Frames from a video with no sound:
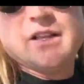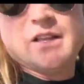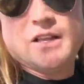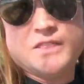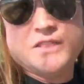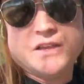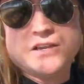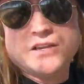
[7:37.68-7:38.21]

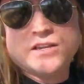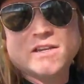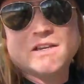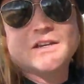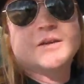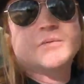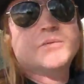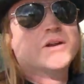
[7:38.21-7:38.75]
and they
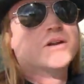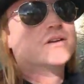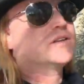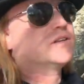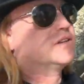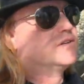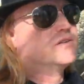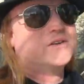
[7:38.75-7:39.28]

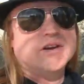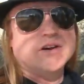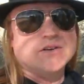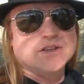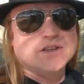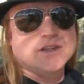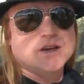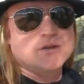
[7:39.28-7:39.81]
apparently don't know
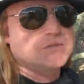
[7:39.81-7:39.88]
that that